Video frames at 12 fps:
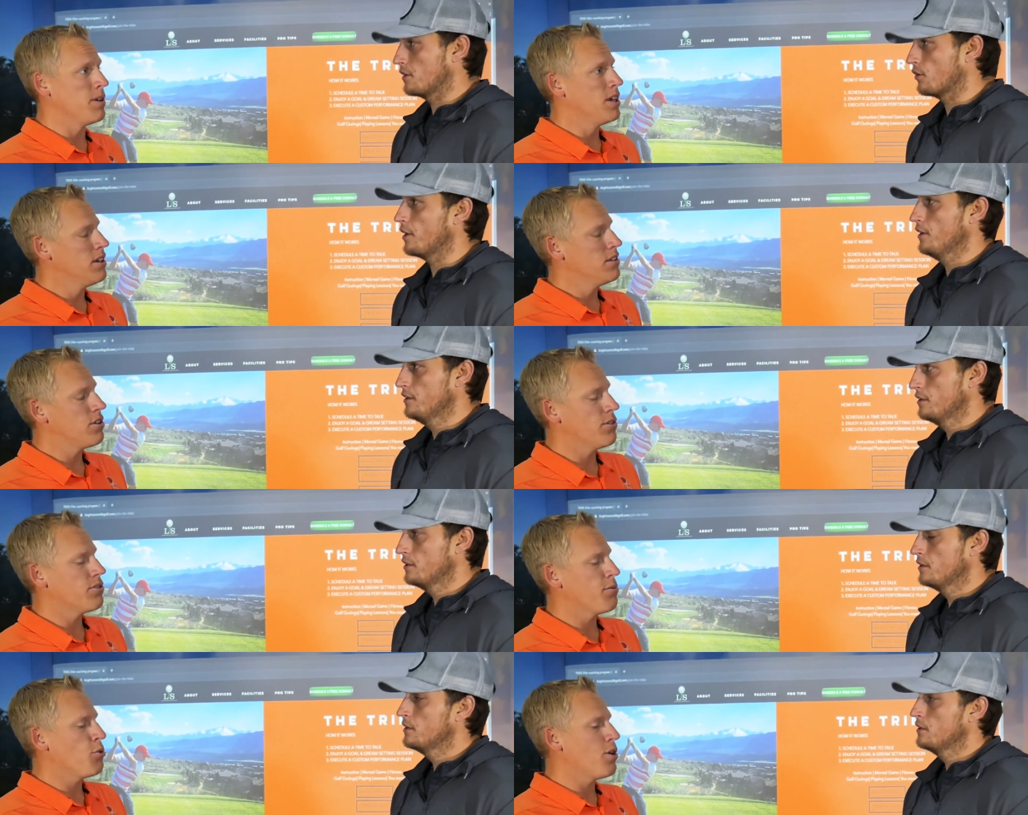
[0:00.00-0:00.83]
Speaker 1: Okay. So if
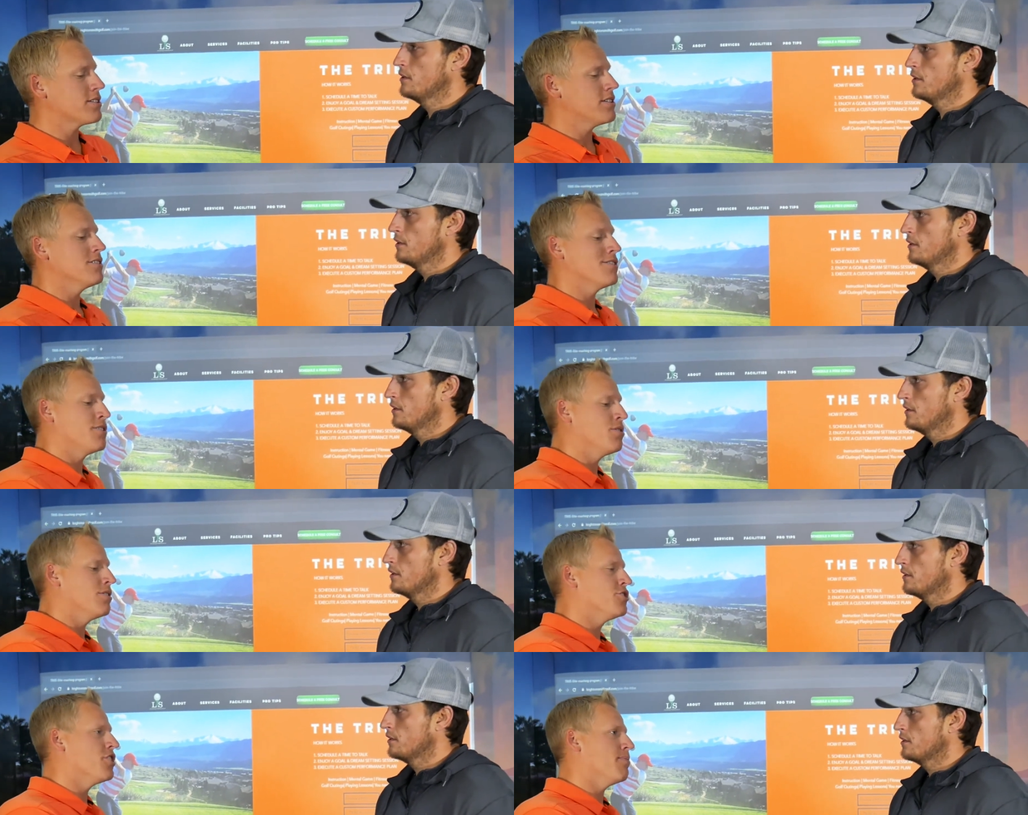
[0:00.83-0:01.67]
someone walks
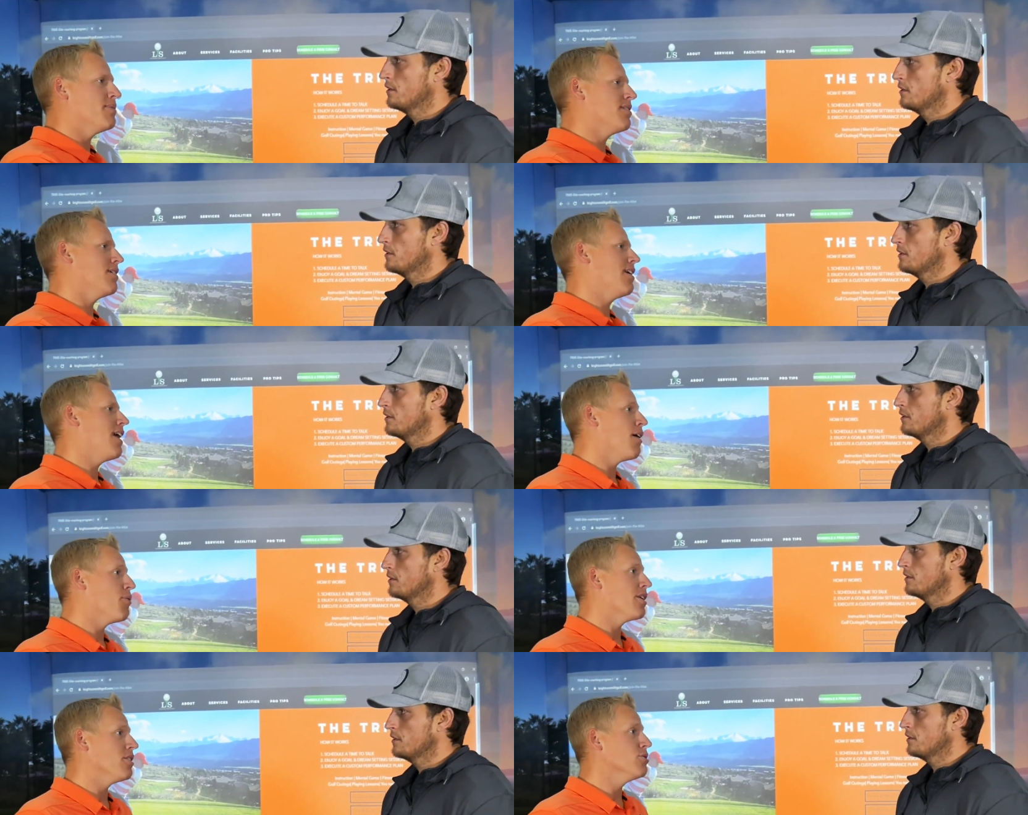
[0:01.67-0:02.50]
into a gym and says, "Hey, I
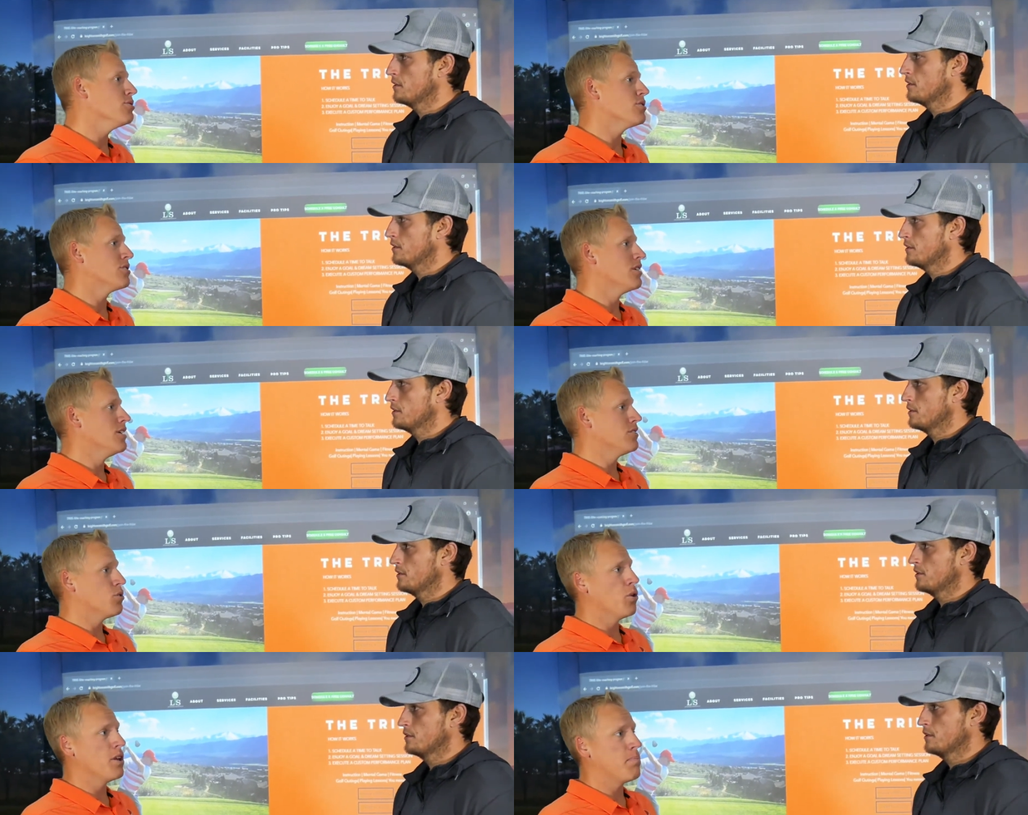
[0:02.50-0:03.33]
want to lose
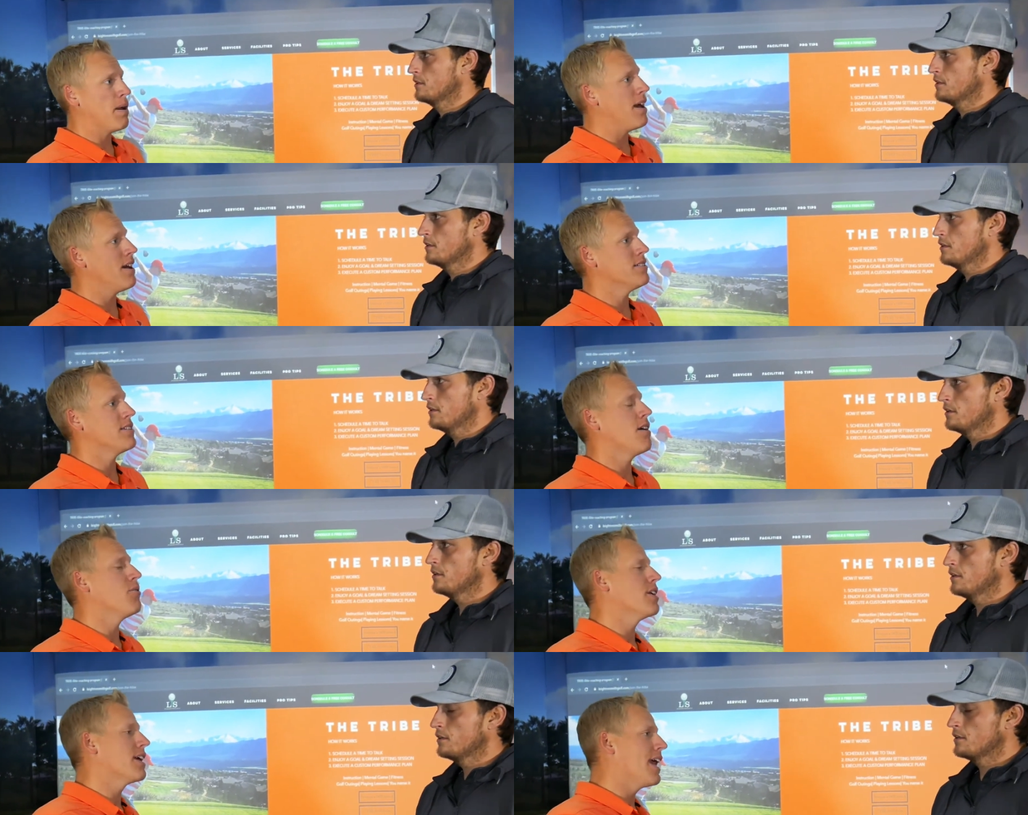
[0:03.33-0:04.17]
20 pounds, I
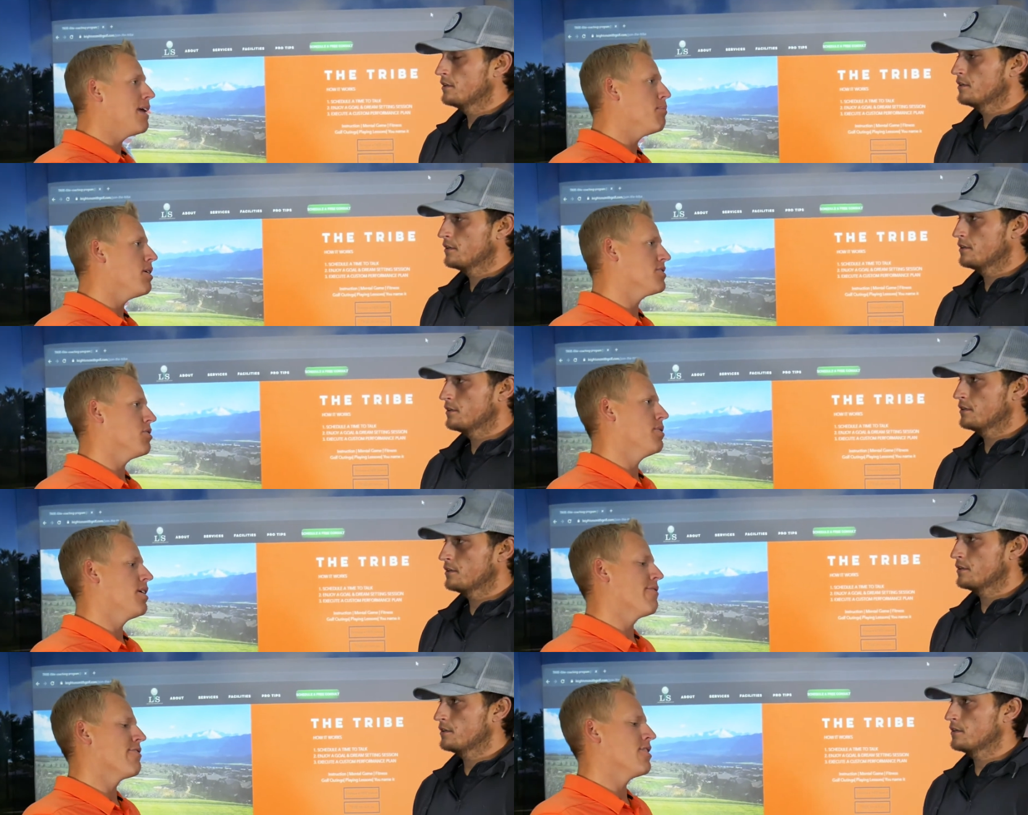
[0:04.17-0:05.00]
want to gain muscle,
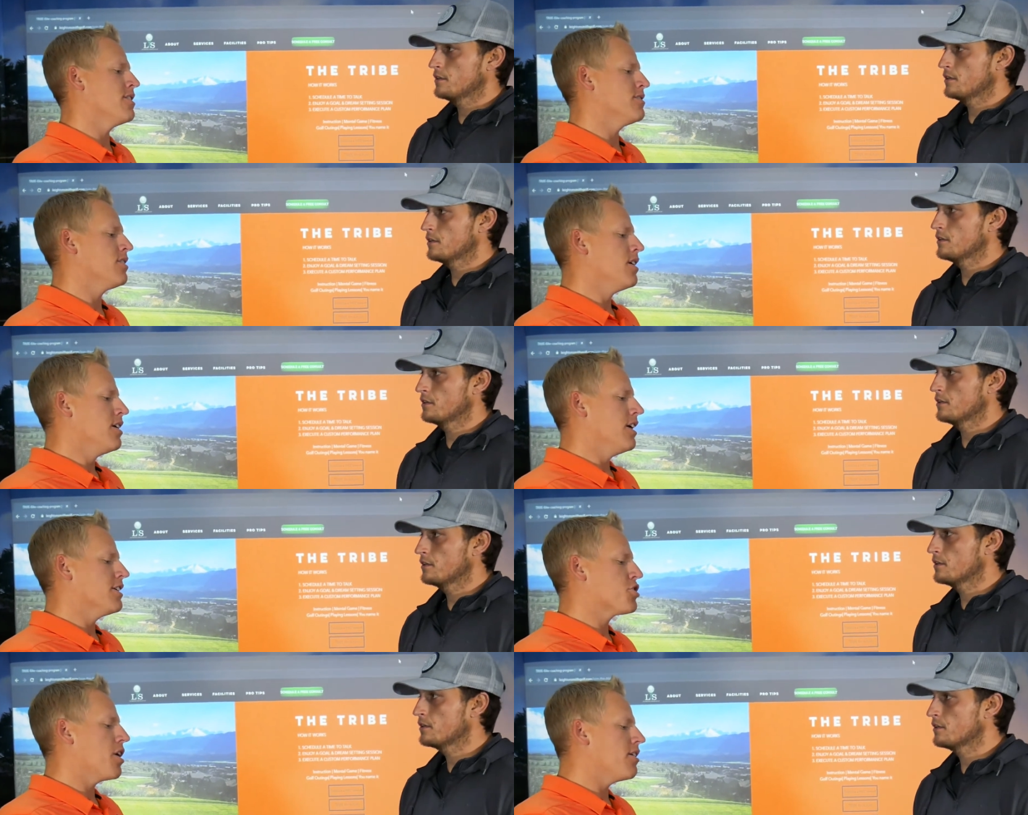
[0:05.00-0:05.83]
whatever it is,"
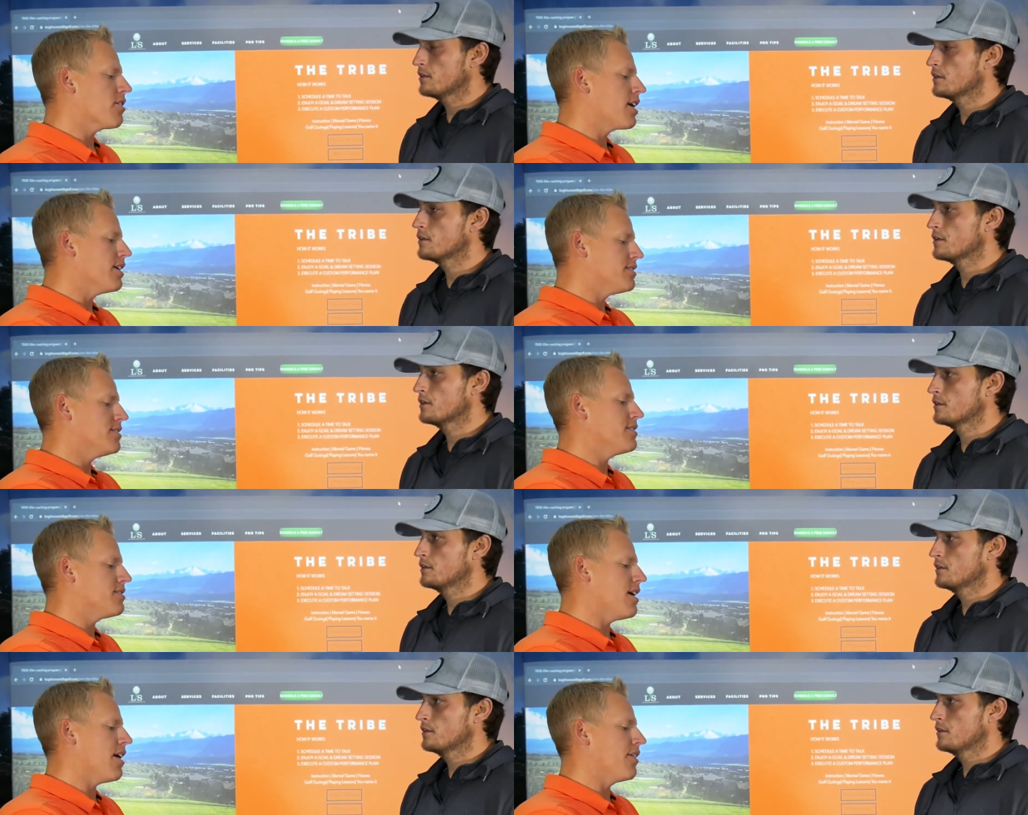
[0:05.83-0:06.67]
a trainer kind of
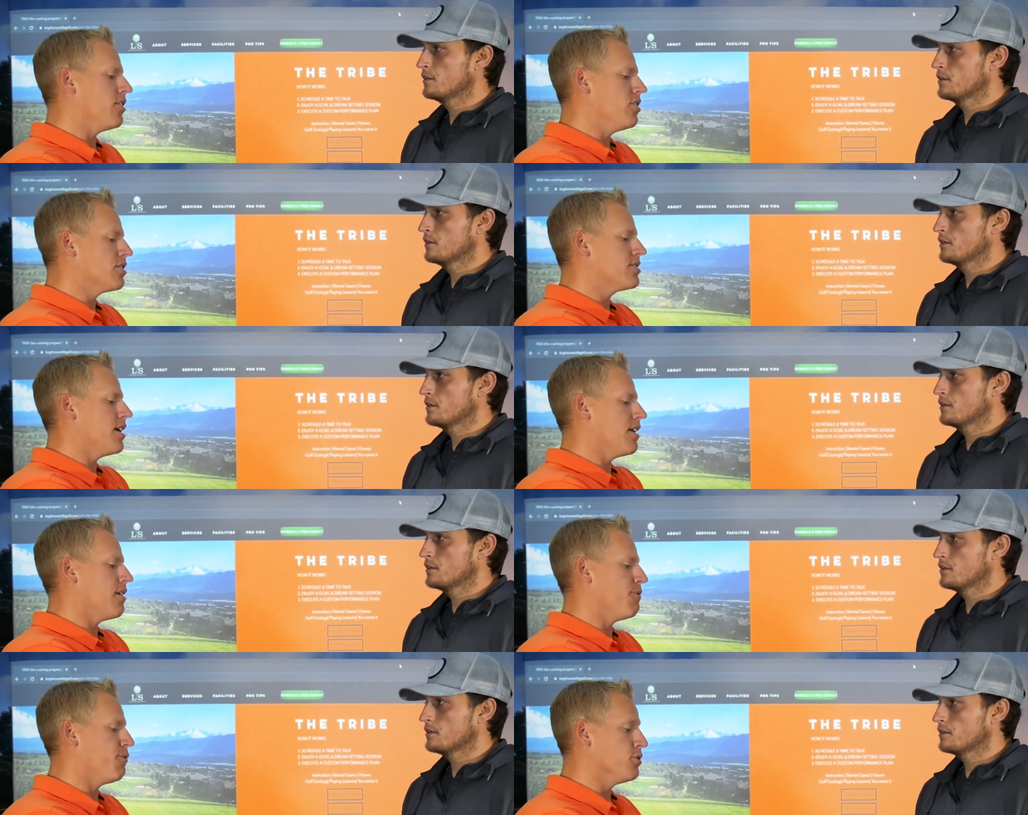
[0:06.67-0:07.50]
sits down and looks
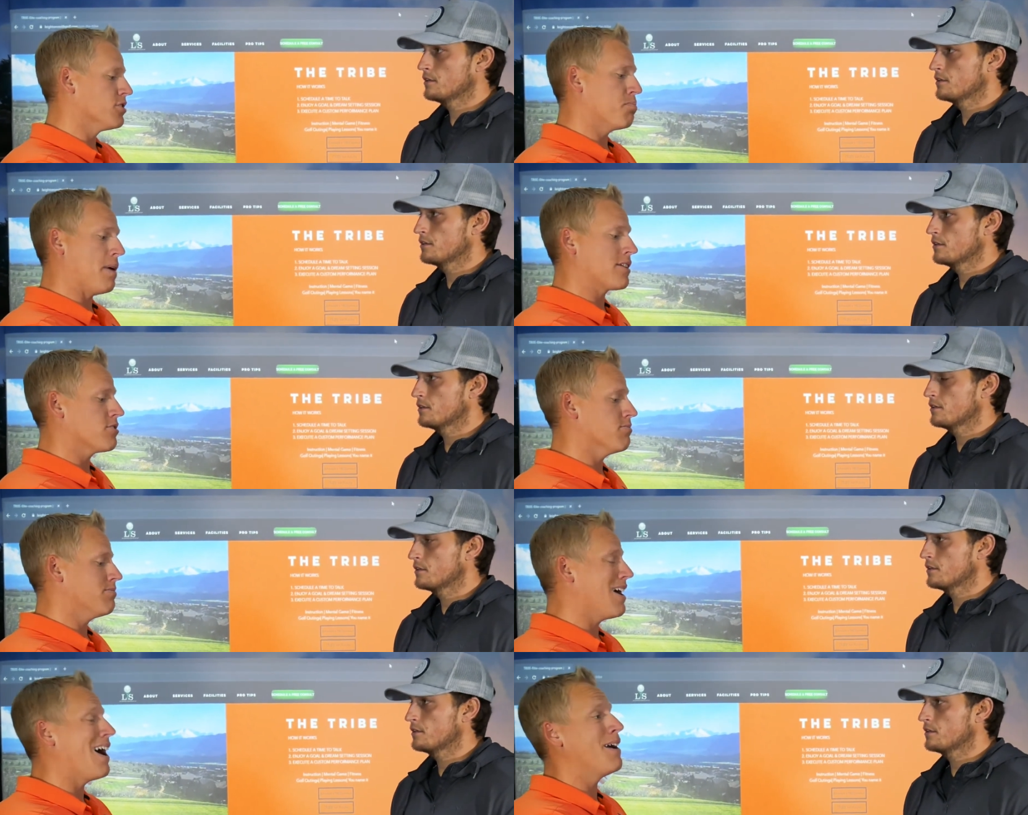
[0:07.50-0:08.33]
at a full
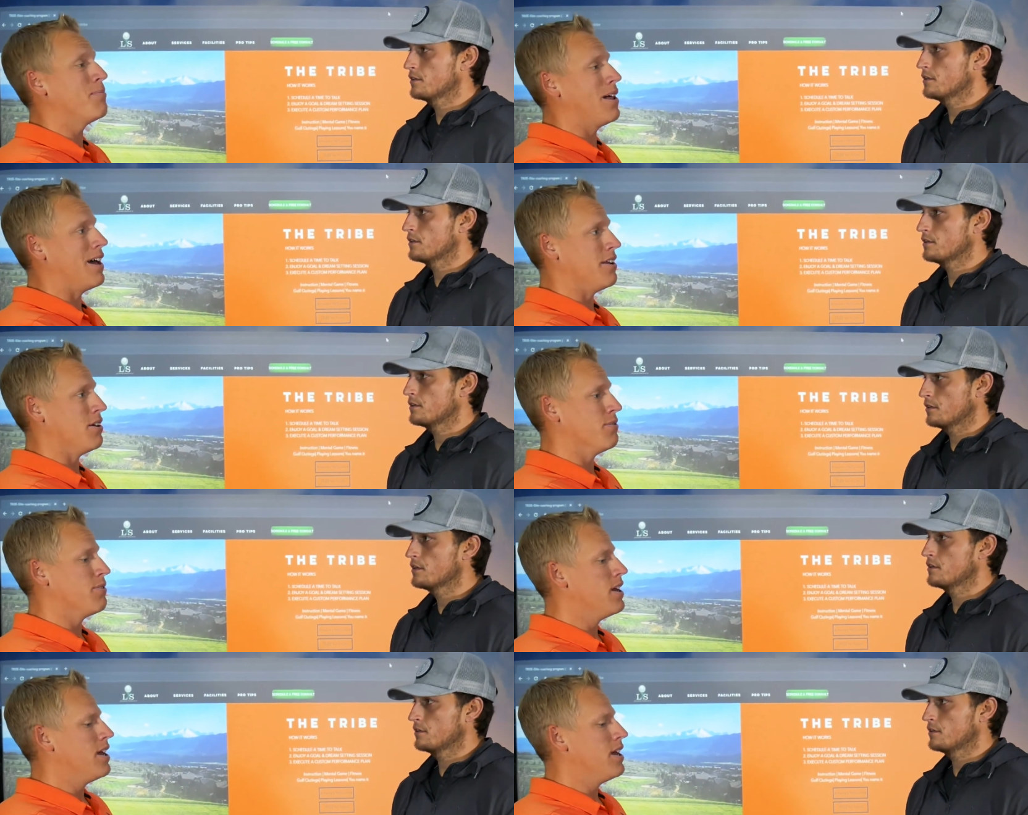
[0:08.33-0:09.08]
spectrum timeline of,